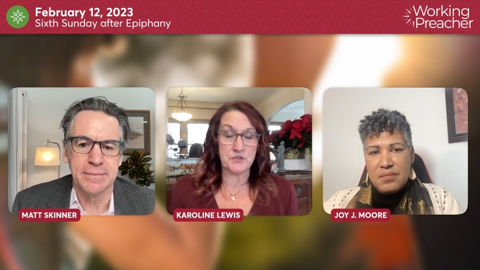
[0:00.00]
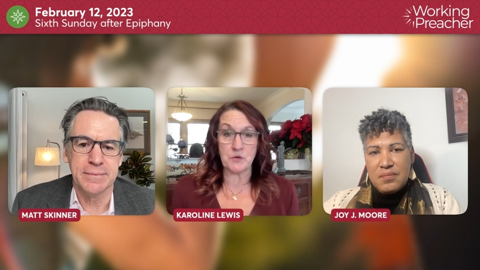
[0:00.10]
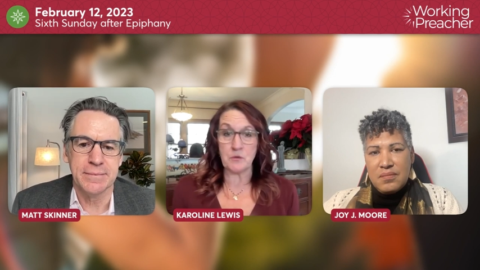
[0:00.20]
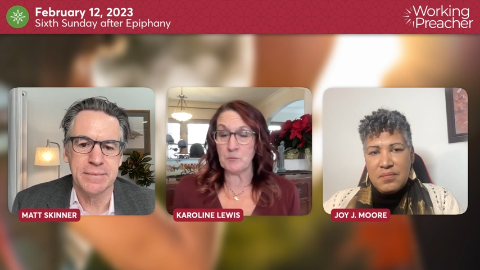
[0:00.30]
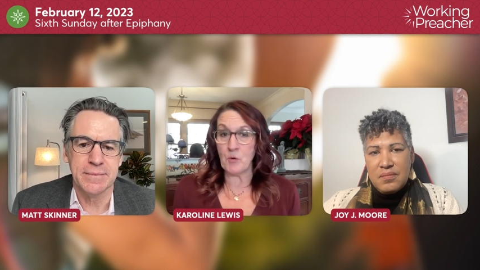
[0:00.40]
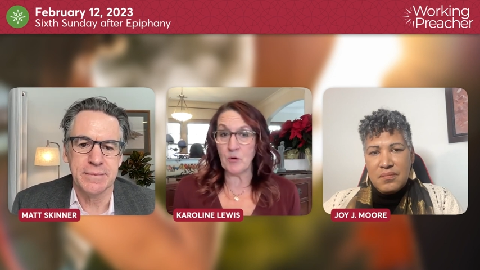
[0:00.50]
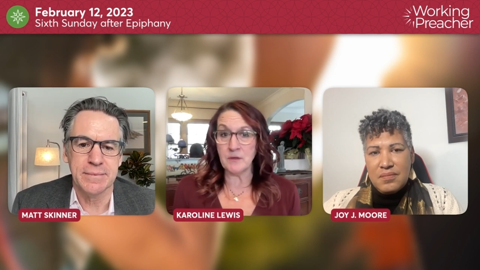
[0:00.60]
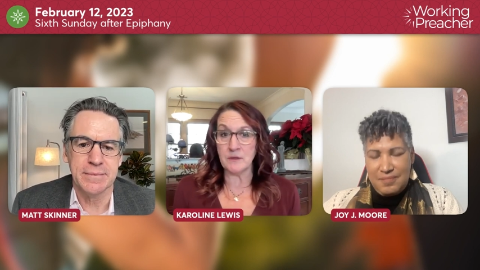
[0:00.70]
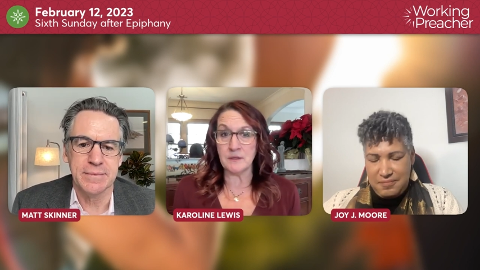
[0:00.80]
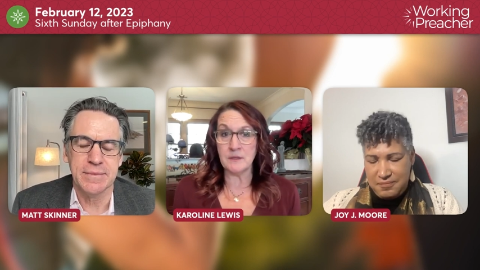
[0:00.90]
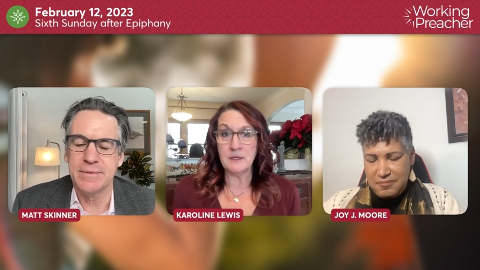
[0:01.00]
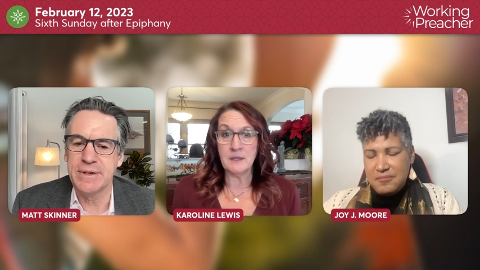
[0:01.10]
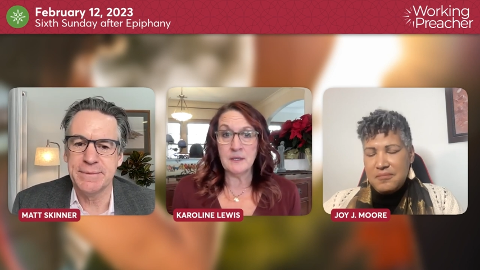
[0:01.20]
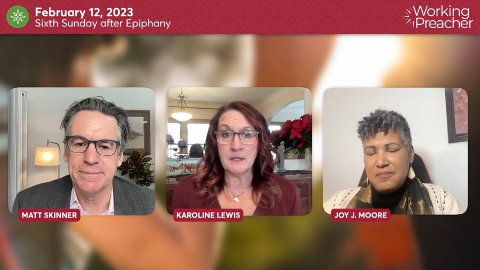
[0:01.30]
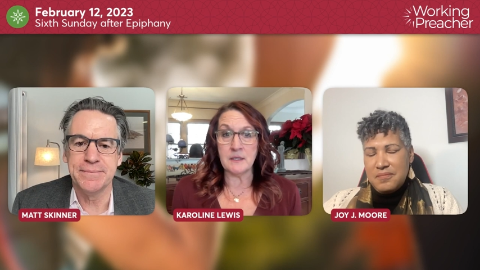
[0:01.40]
Speaker 1: are so important
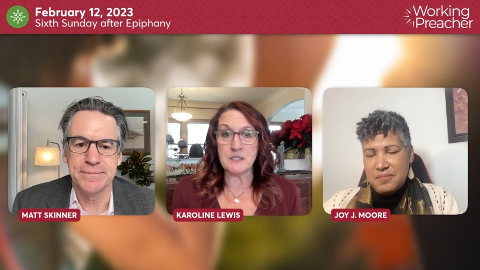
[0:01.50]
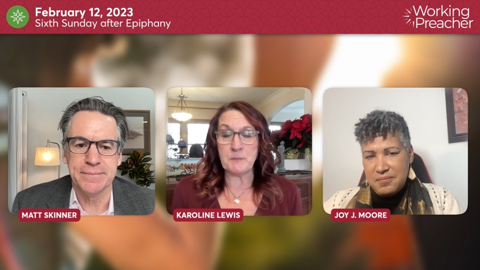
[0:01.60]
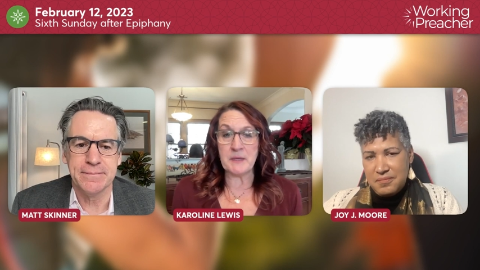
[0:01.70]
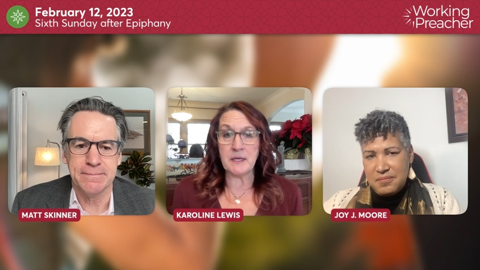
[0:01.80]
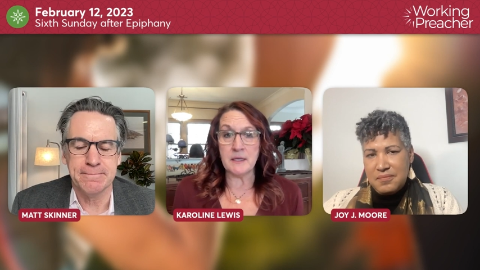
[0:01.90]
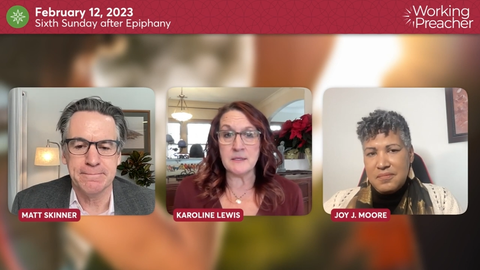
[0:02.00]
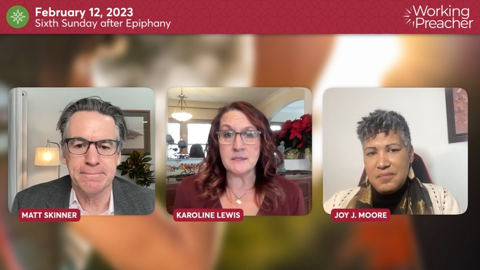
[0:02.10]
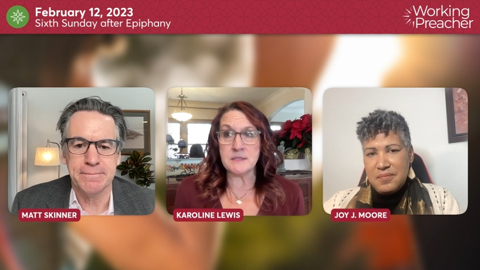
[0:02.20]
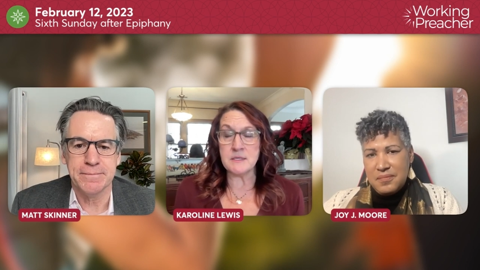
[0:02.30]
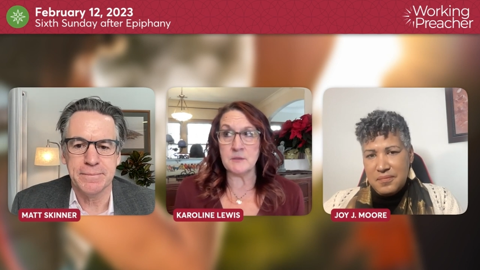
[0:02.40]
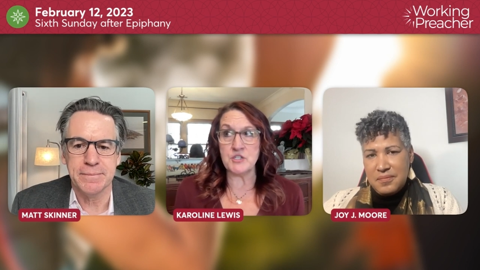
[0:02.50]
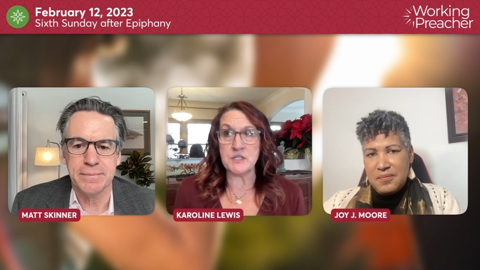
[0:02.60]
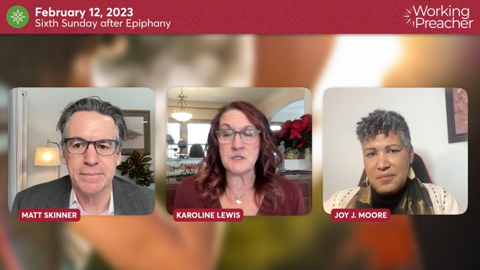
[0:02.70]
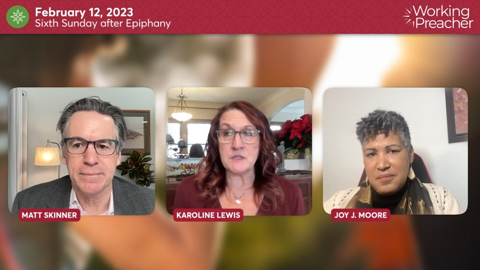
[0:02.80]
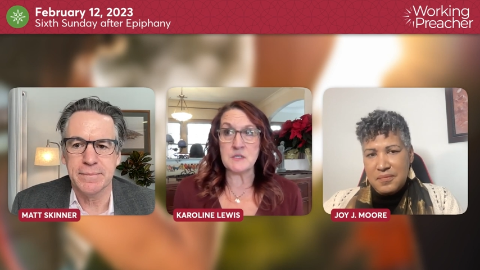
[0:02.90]
right. is because
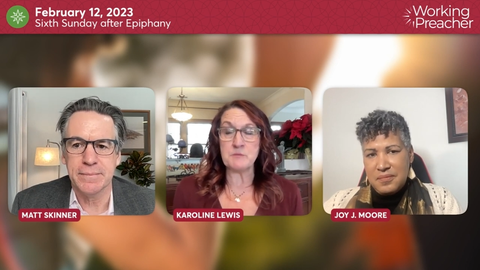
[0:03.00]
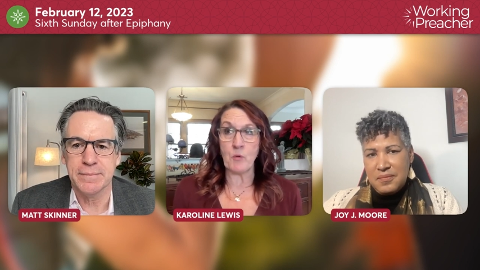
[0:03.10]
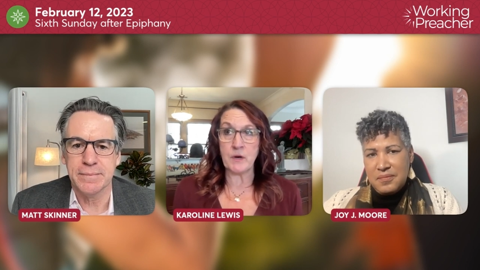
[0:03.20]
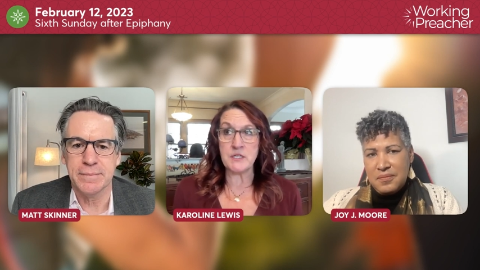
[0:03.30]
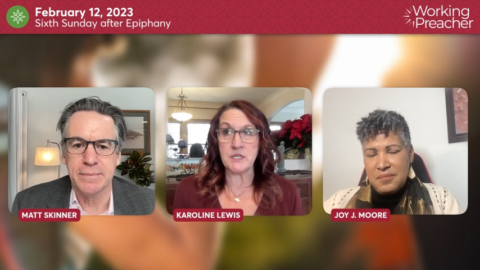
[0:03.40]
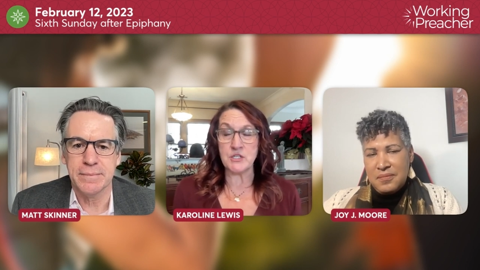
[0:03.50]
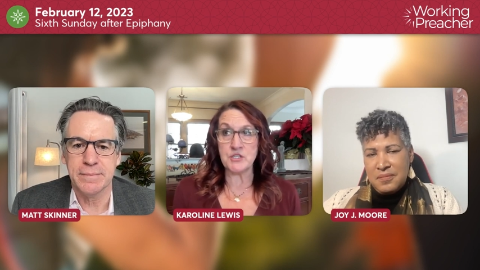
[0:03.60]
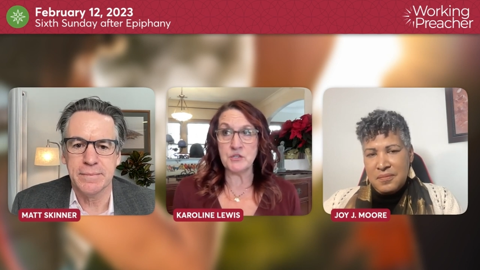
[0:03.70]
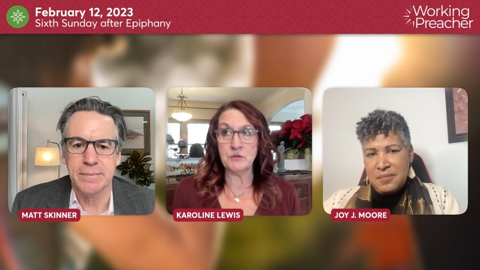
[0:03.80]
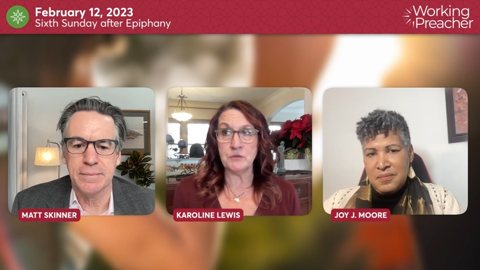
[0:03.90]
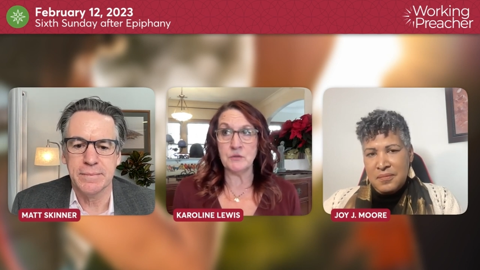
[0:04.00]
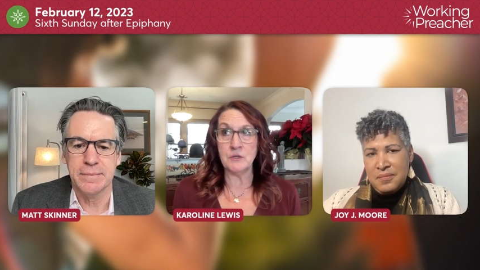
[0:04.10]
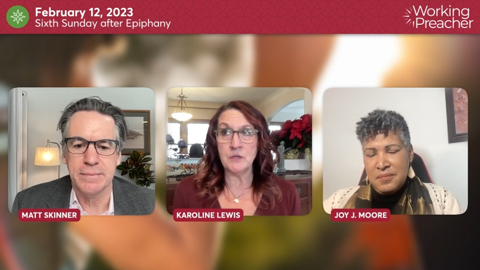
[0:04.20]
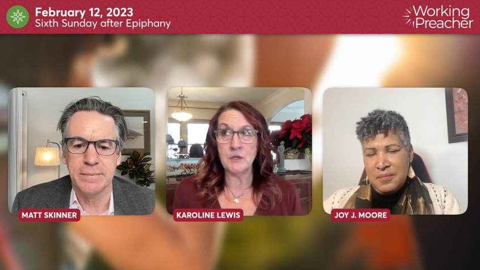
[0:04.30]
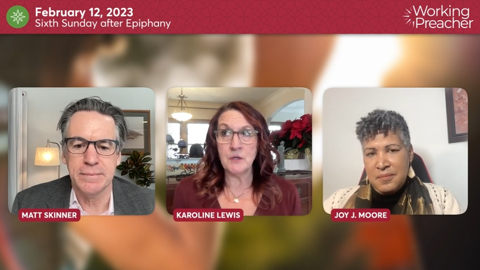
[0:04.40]
Jesus is pointing
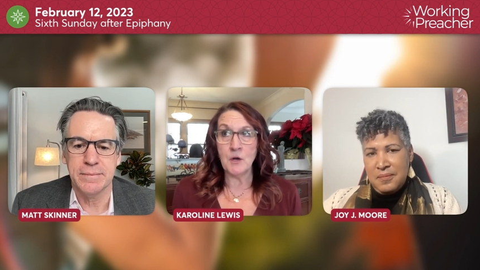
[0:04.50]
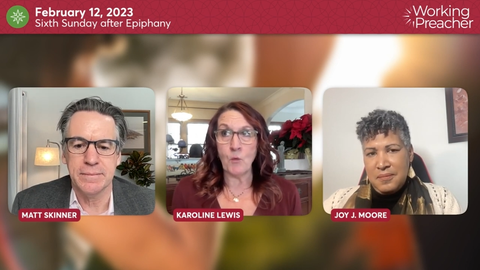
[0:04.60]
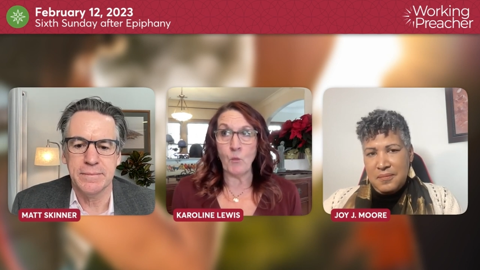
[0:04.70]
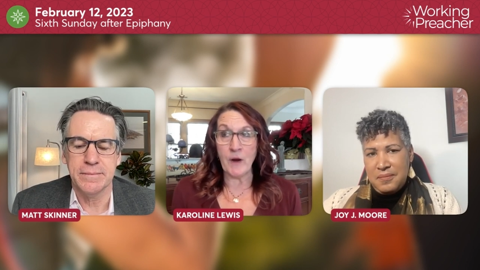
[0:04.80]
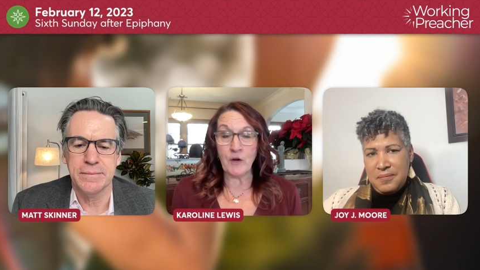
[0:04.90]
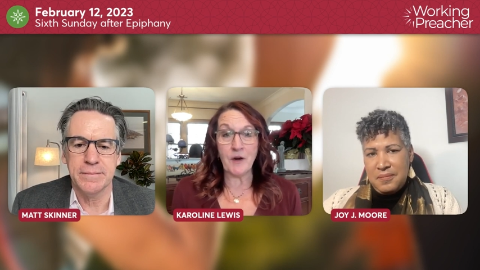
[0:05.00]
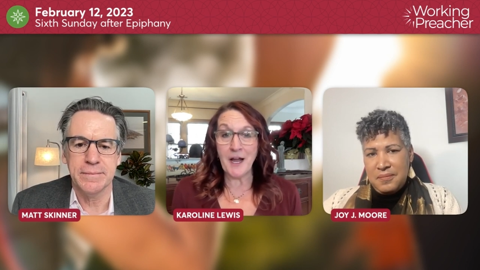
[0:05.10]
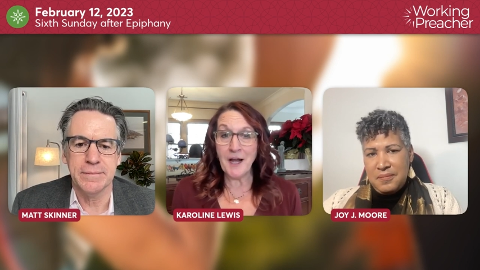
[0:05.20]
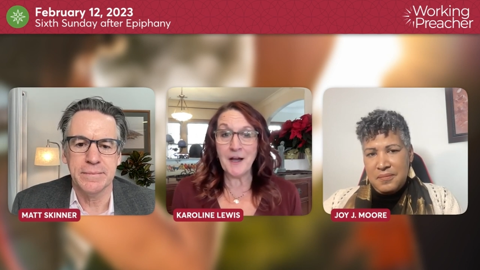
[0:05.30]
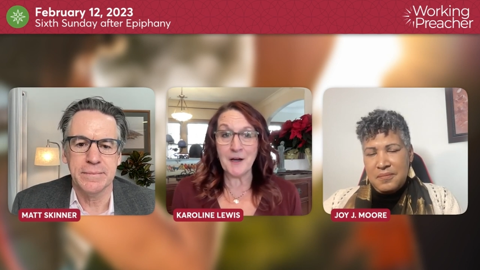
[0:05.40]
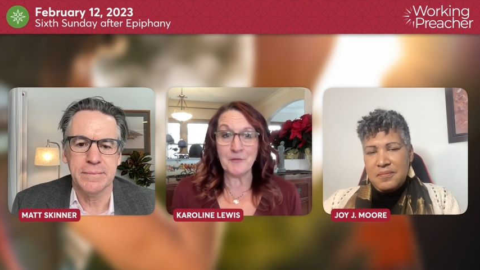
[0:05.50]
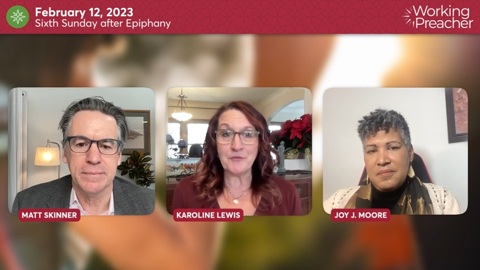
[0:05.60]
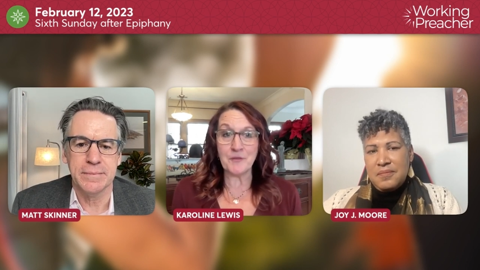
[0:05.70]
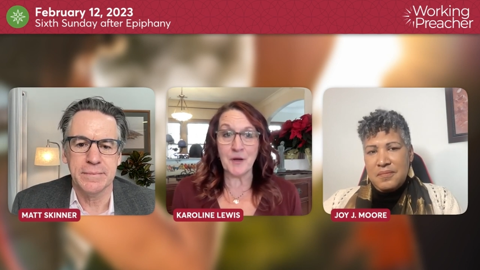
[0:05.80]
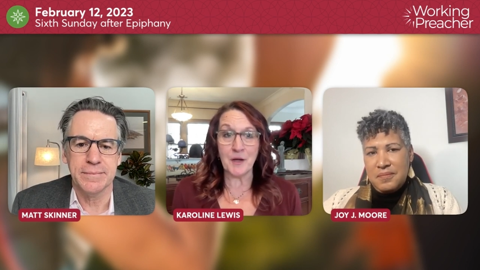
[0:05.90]
to where
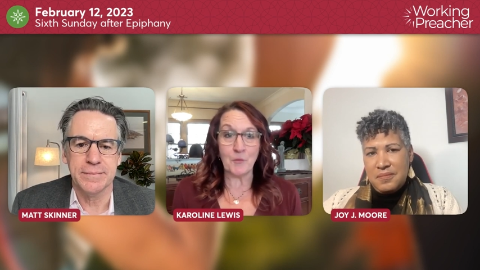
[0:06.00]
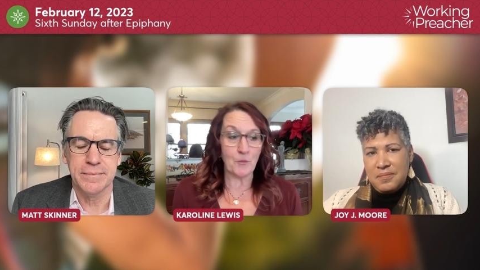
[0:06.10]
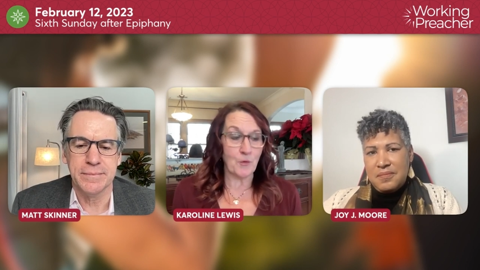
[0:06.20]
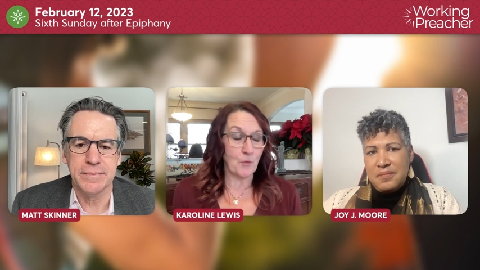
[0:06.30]
have, uh,